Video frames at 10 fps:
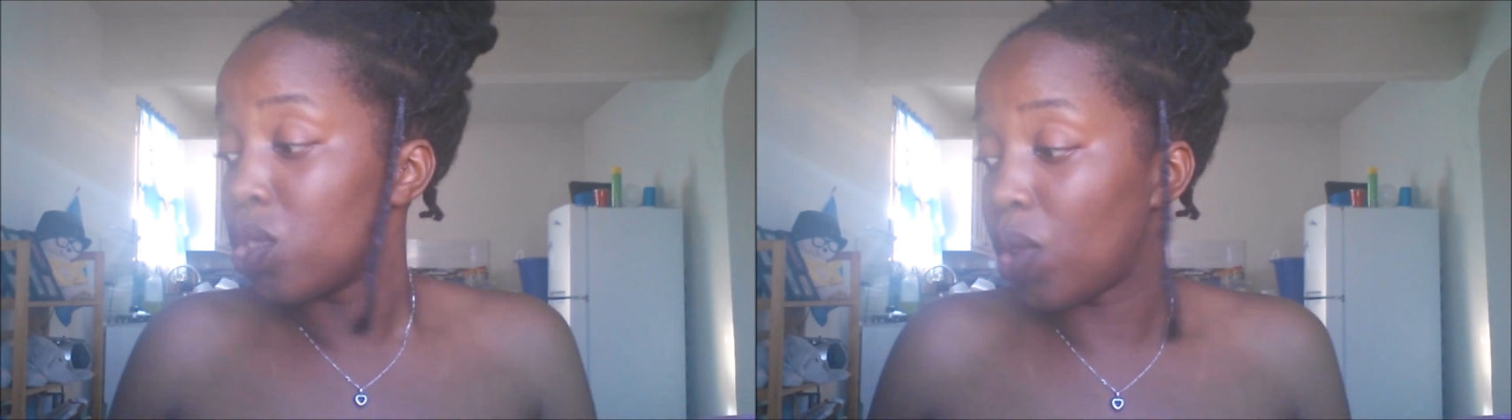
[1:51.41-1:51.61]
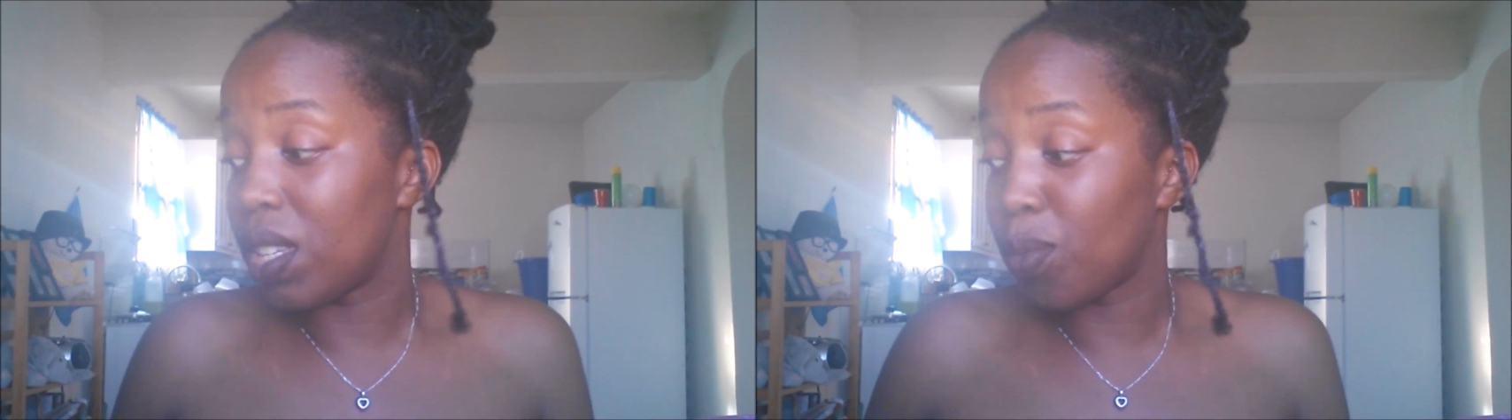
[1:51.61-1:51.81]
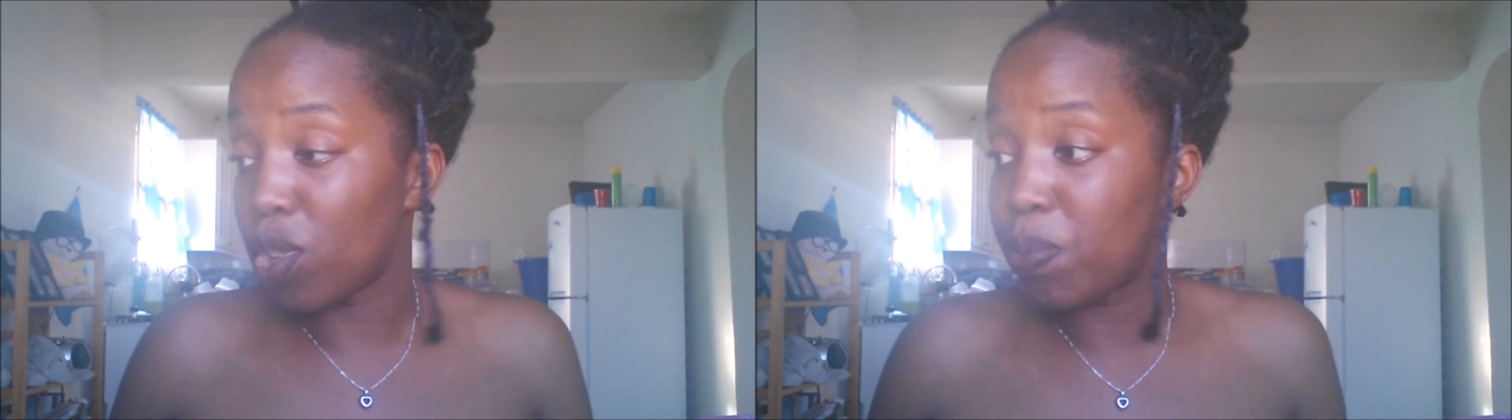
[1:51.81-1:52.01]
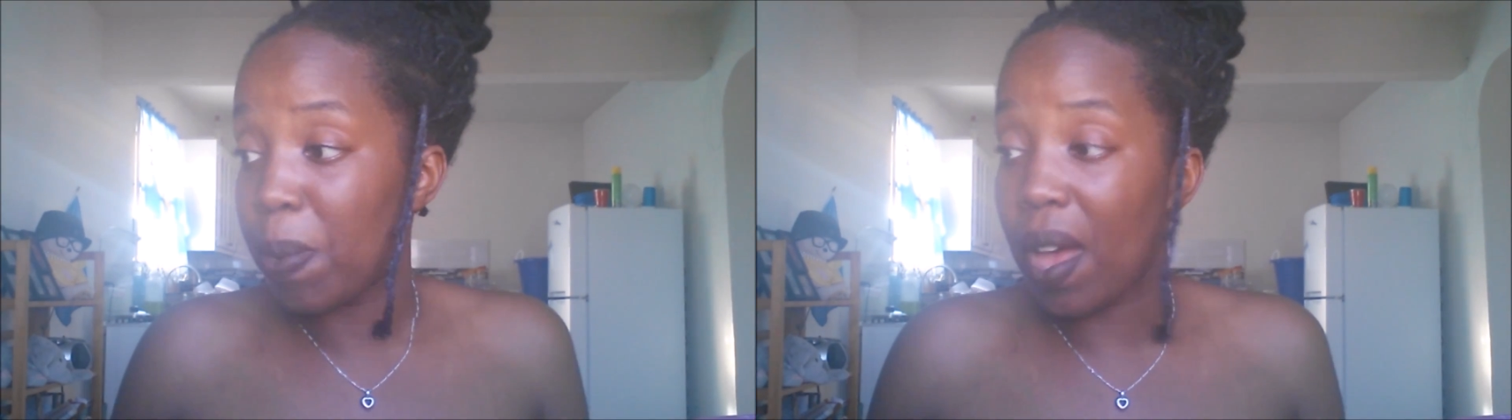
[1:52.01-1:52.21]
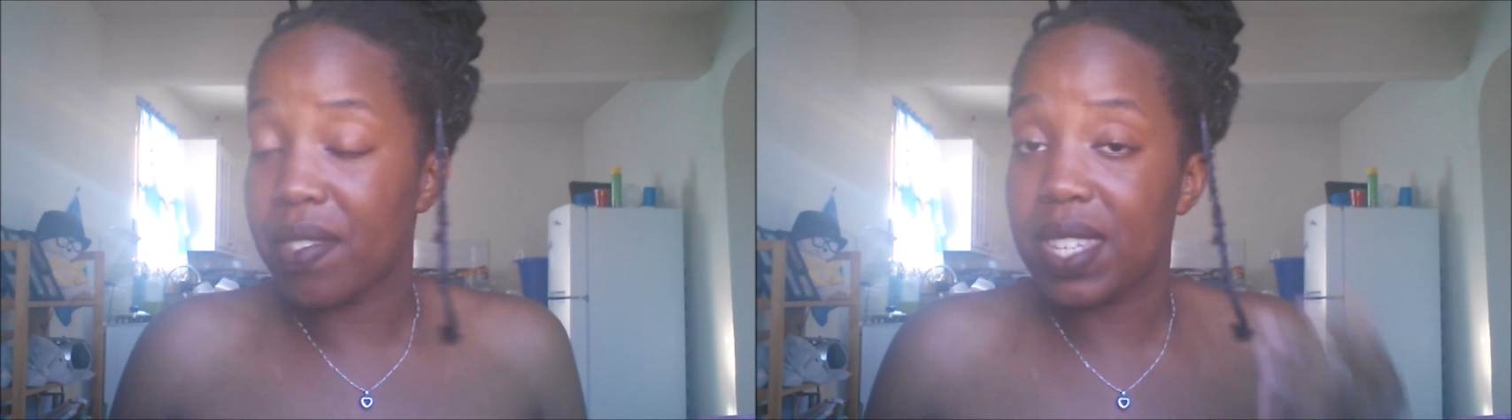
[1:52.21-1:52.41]
So as most
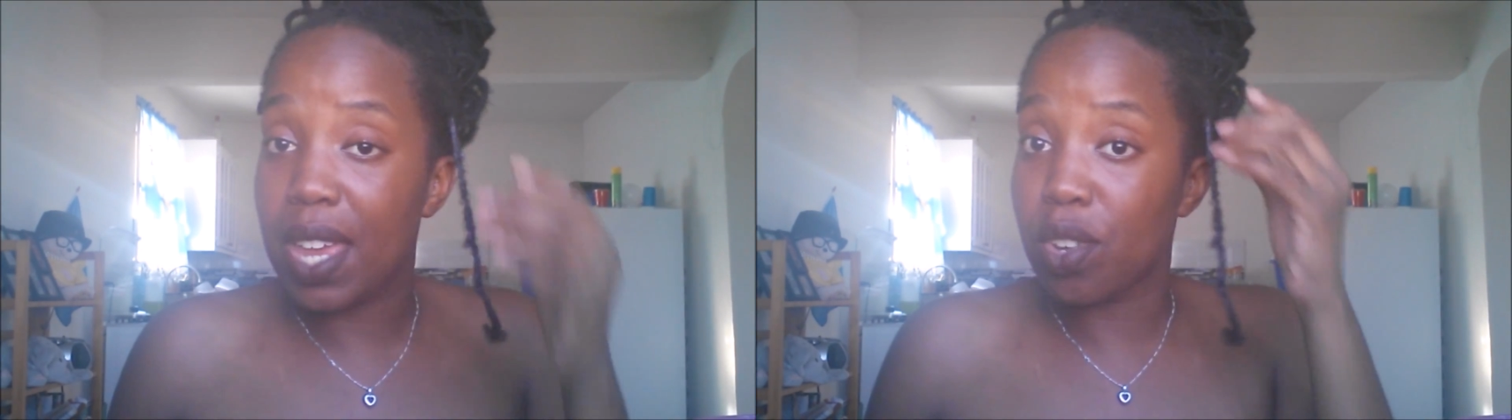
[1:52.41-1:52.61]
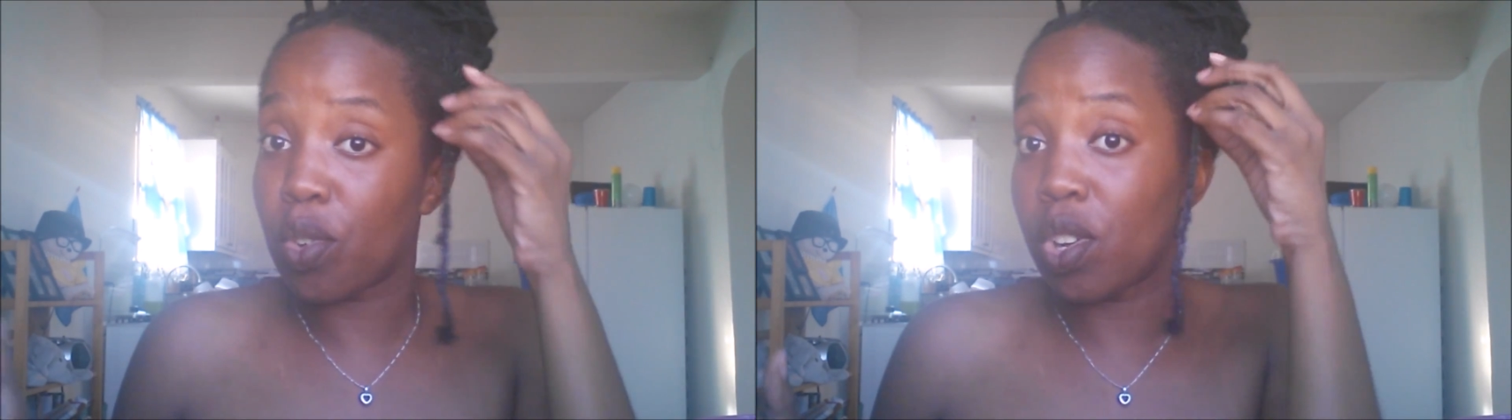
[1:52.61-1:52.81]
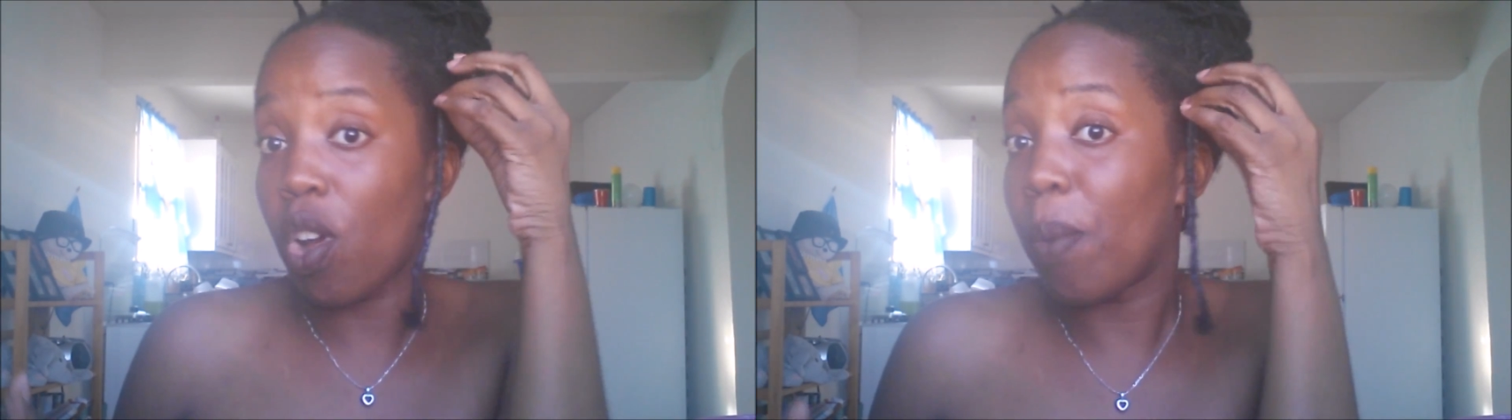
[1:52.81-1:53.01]
people have said, you're going to